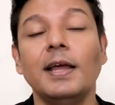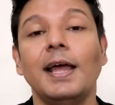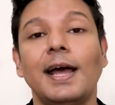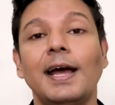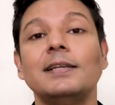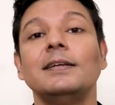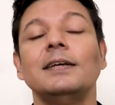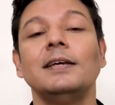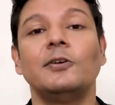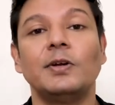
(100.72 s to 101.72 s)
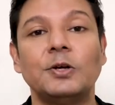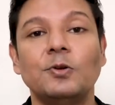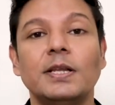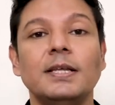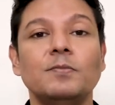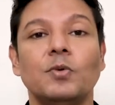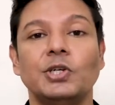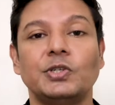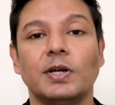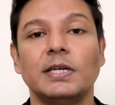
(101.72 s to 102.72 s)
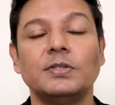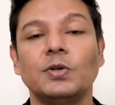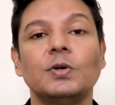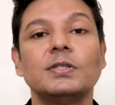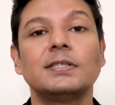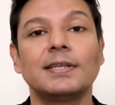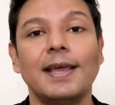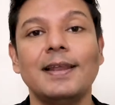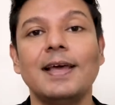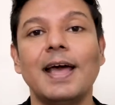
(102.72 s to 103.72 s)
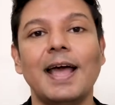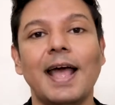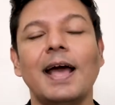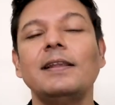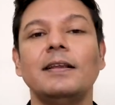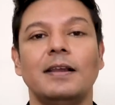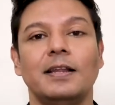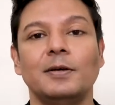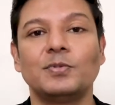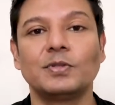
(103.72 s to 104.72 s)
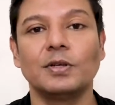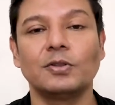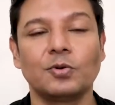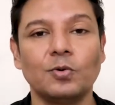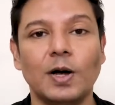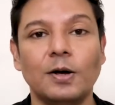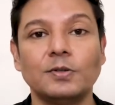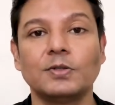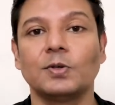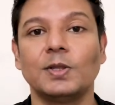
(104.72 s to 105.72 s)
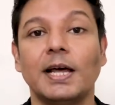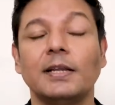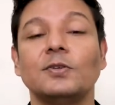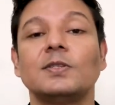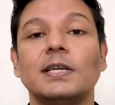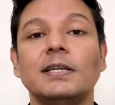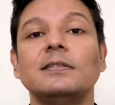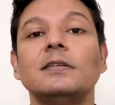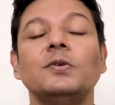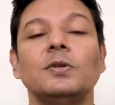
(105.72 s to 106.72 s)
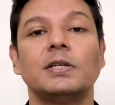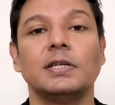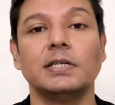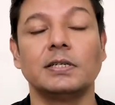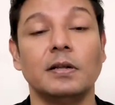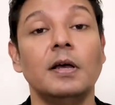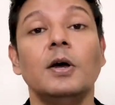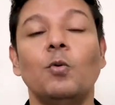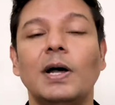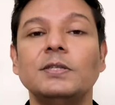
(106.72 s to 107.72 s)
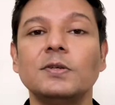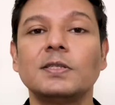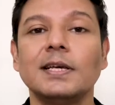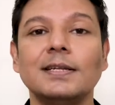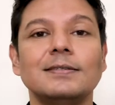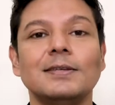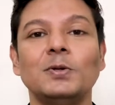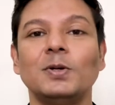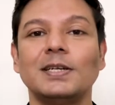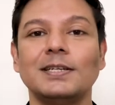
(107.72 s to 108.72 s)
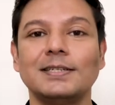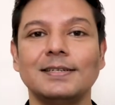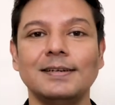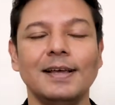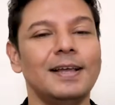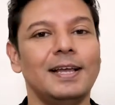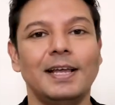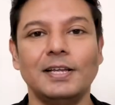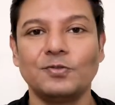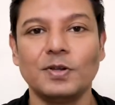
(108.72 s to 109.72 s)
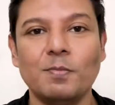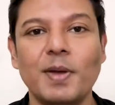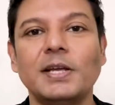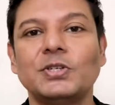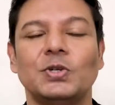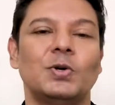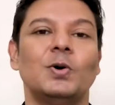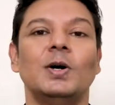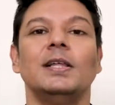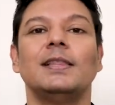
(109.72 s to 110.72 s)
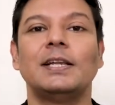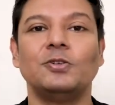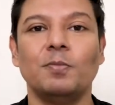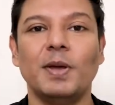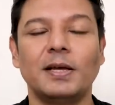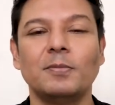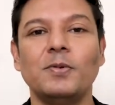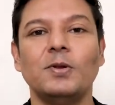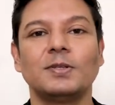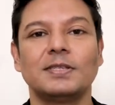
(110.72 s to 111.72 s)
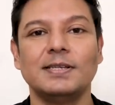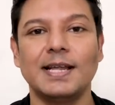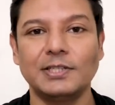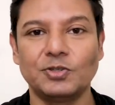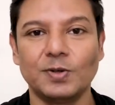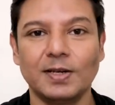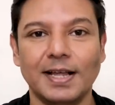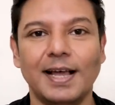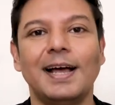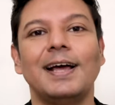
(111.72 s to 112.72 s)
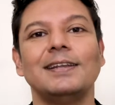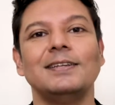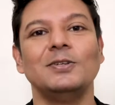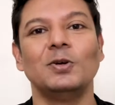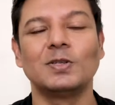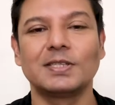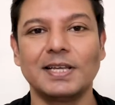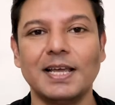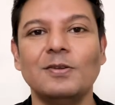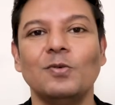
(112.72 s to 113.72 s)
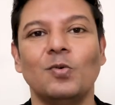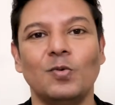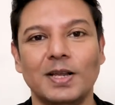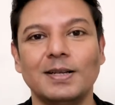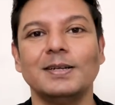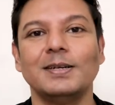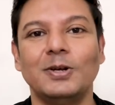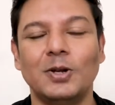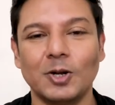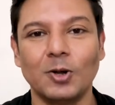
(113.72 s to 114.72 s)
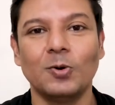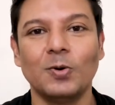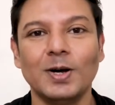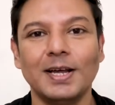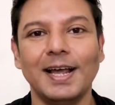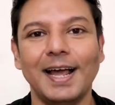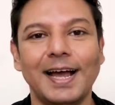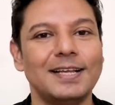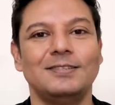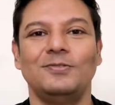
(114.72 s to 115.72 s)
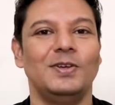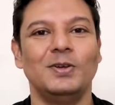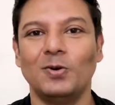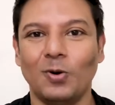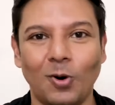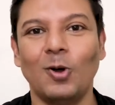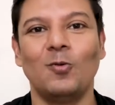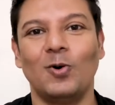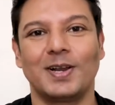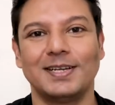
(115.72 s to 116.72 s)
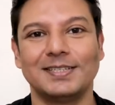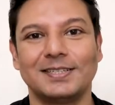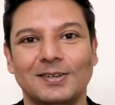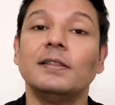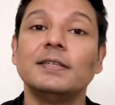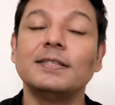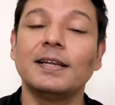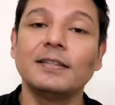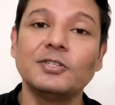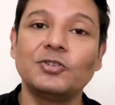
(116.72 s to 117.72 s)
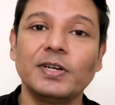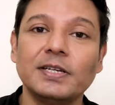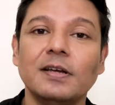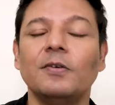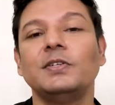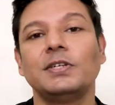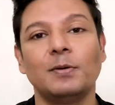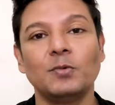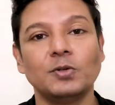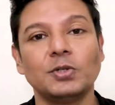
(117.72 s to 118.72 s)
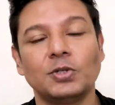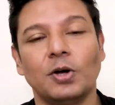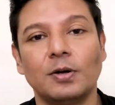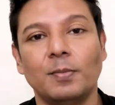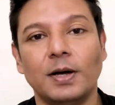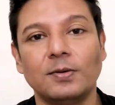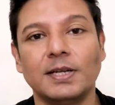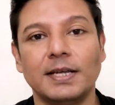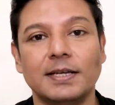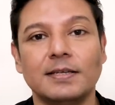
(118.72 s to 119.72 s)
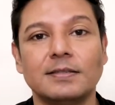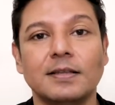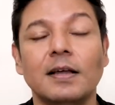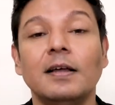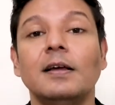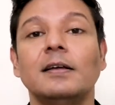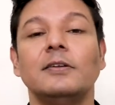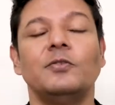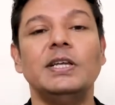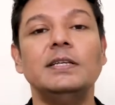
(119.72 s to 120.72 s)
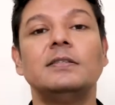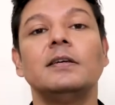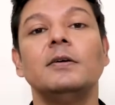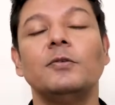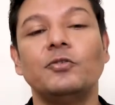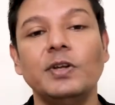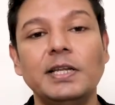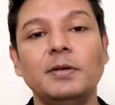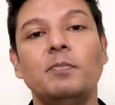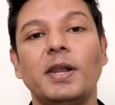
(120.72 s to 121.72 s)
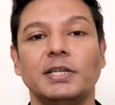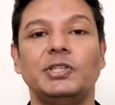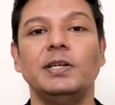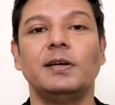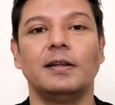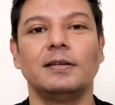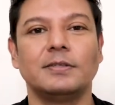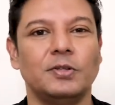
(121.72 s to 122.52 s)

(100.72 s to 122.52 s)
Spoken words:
and regularly moisturize your skin and lips throughout so that your skin is in good condition. Once your skin is in good condition, it will make sure that your makeup looks natural and your skin will glow as we all want it. There's another trend which I'm going to talk about is these really blushy colors,